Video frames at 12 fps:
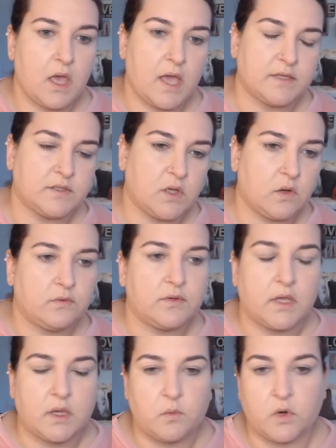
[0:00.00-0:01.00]
I don't
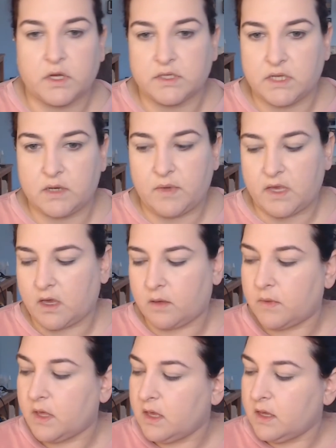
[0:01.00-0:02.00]
feel like I'm wearing a ton of
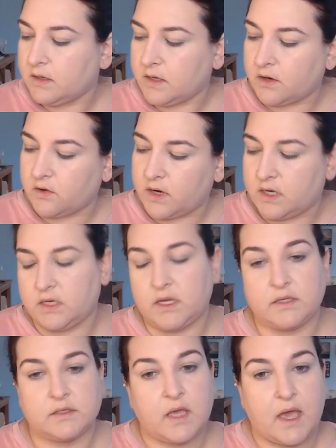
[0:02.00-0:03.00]
makeup. Now, granted,
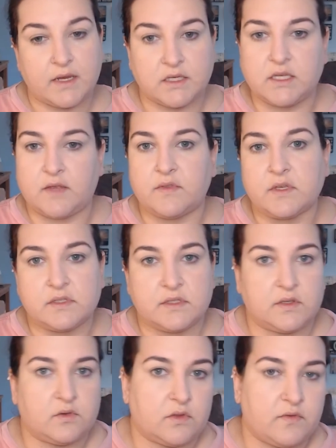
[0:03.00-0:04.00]
yes, I just have the concealer and the